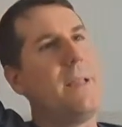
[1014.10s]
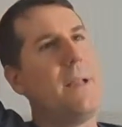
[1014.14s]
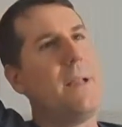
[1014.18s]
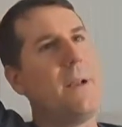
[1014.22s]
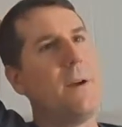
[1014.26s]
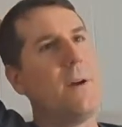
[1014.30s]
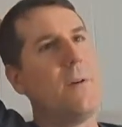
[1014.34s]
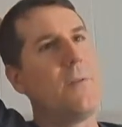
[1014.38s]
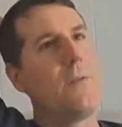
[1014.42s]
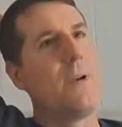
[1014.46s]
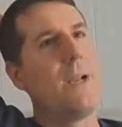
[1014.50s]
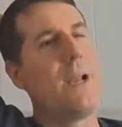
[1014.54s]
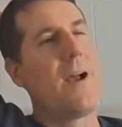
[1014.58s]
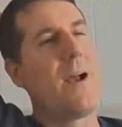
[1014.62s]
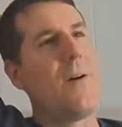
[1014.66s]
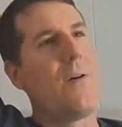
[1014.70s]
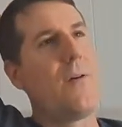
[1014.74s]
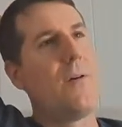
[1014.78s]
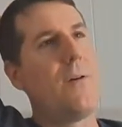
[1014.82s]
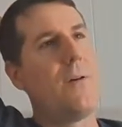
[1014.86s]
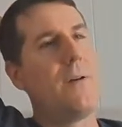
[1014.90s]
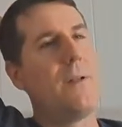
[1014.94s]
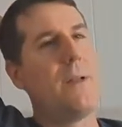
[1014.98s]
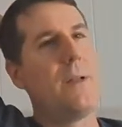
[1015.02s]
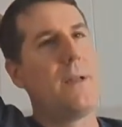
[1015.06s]

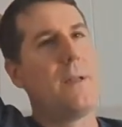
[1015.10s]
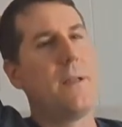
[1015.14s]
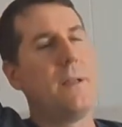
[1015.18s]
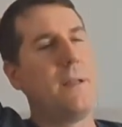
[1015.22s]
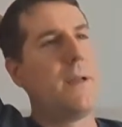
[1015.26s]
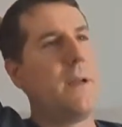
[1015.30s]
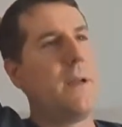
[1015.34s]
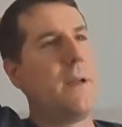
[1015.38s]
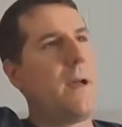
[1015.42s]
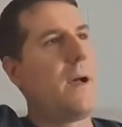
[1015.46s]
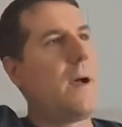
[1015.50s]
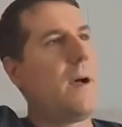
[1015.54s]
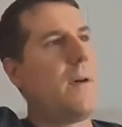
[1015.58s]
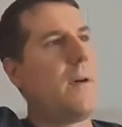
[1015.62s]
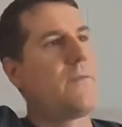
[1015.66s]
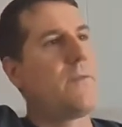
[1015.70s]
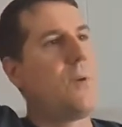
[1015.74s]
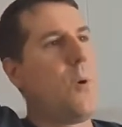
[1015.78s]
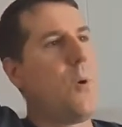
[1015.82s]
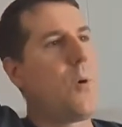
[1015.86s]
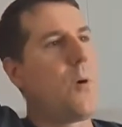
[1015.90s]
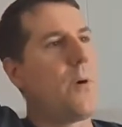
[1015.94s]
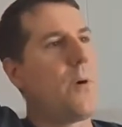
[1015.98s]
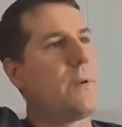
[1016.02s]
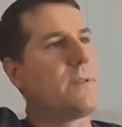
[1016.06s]
Now, of
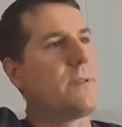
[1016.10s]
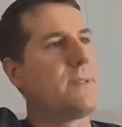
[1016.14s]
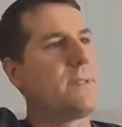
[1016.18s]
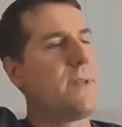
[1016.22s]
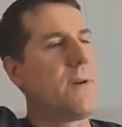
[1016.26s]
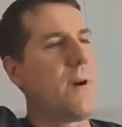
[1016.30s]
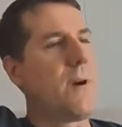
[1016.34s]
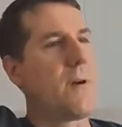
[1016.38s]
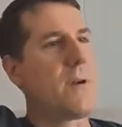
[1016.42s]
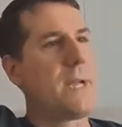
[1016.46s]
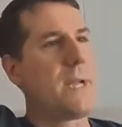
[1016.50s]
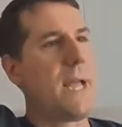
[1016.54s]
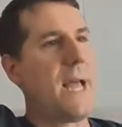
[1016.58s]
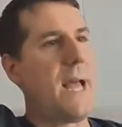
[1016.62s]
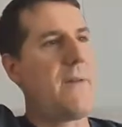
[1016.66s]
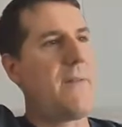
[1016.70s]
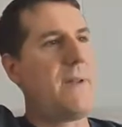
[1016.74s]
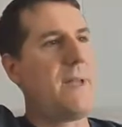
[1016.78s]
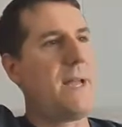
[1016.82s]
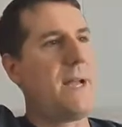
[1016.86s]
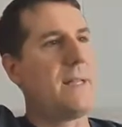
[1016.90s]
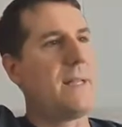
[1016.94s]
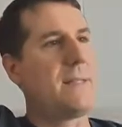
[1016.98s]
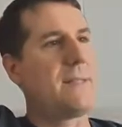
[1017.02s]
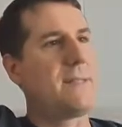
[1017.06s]
course, there are
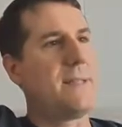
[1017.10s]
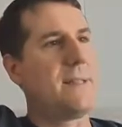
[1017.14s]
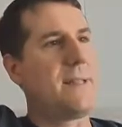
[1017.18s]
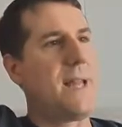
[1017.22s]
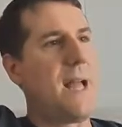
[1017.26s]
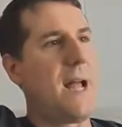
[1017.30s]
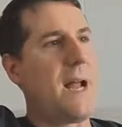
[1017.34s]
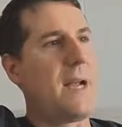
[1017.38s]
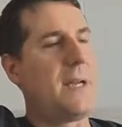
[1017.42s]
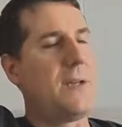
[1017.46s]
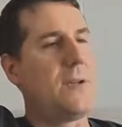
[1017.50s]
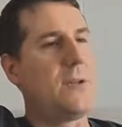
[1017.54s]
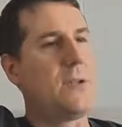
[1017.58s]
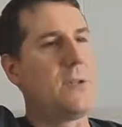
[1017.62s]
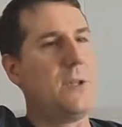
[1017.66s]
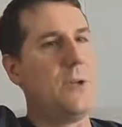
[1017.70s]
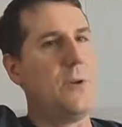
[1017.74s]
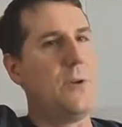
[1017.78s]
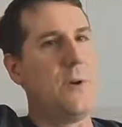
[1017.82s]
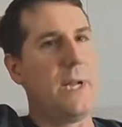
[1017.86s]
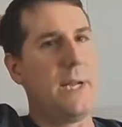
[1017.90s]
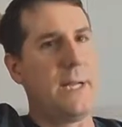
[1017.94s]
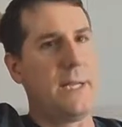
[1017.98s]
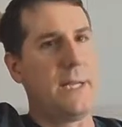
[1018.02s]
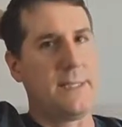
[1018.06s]
caveats to that,
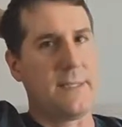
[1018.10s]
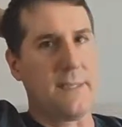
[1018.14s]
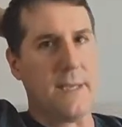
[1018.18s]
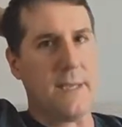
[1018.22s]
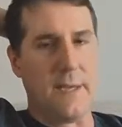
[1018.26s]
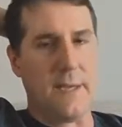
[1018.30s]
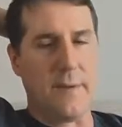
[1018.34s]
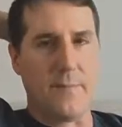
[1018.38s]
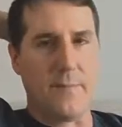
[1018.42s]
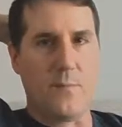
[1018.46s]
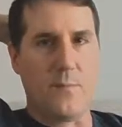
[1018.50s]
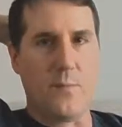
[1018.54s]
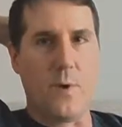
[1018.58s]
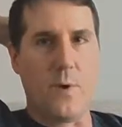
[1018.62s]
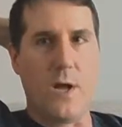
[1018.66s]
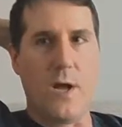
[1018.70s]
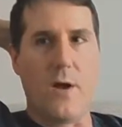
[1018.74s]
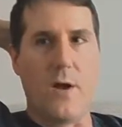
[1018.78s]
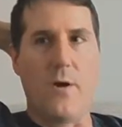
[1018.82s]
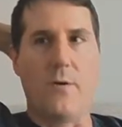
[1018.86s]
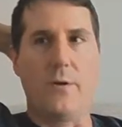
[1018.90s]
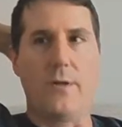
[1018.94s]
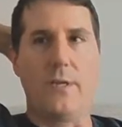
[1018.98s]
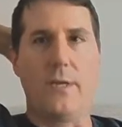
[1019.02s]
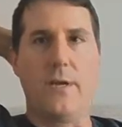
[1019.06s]
including it's like,
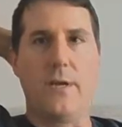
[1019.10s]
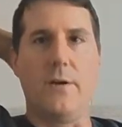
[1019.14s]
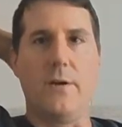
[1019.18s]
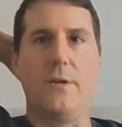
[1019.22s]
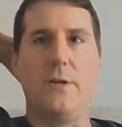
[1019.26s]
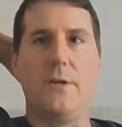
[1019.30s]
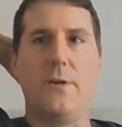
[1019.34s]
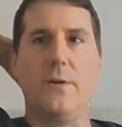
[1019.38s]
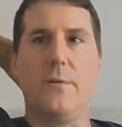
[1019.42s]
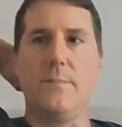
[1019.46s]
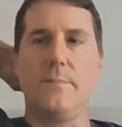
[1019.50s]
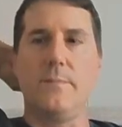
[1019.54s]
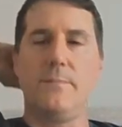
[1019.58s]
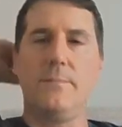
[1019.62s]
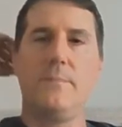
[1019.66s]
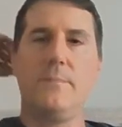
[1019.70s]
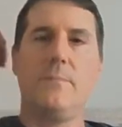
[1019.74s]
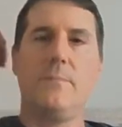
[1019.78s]
well, you're